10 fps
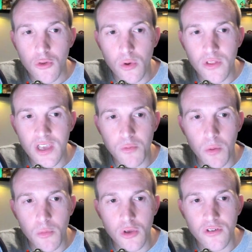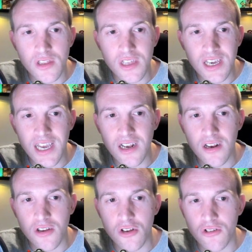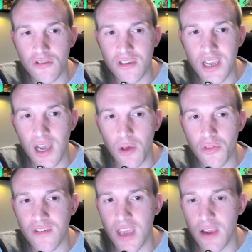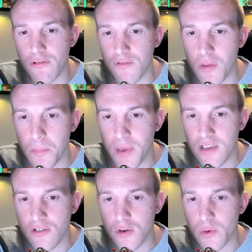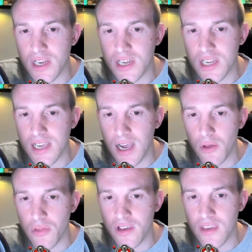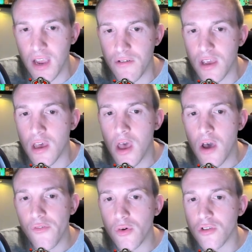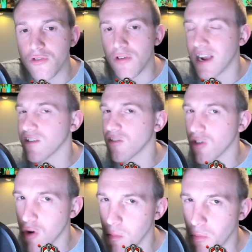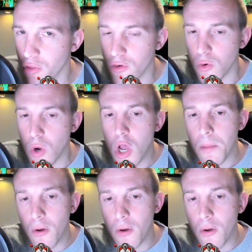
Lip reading: So on this one, we're using the king to just take out this area of the base, queen to take out this area for the dragons to come through.